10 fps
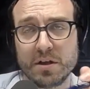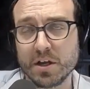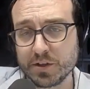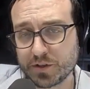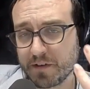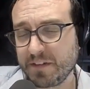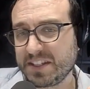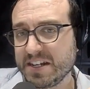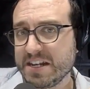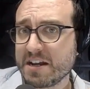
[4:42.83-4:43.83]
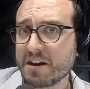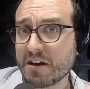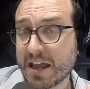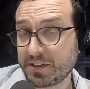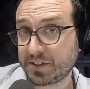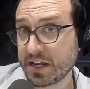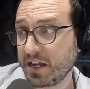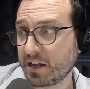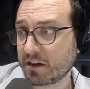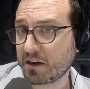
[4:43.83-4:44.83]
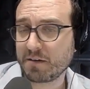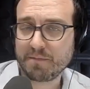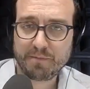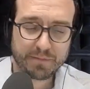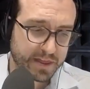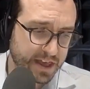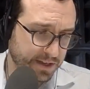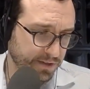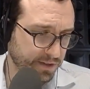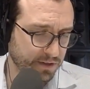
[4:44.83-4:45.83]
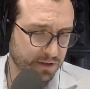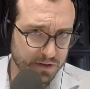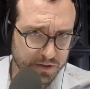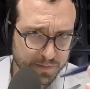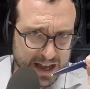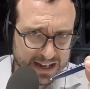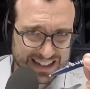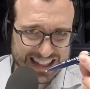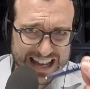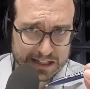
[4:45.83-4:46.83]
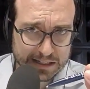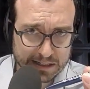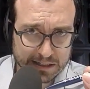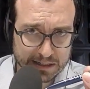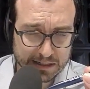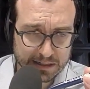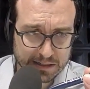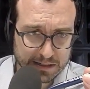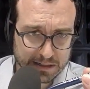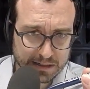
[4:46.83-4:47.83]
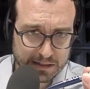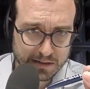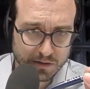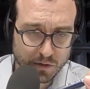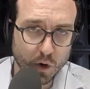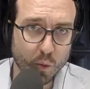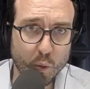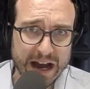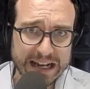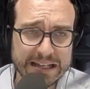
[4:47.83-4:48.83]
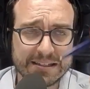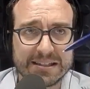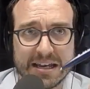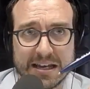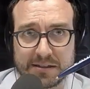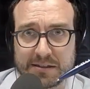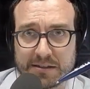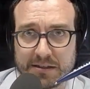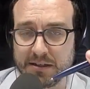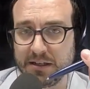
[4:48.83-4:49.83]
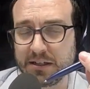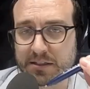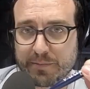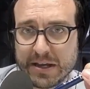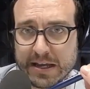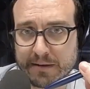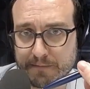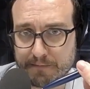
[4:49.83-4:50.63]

So if it's near and singular, this. Whose pen is this? Or what is this? It's a pen.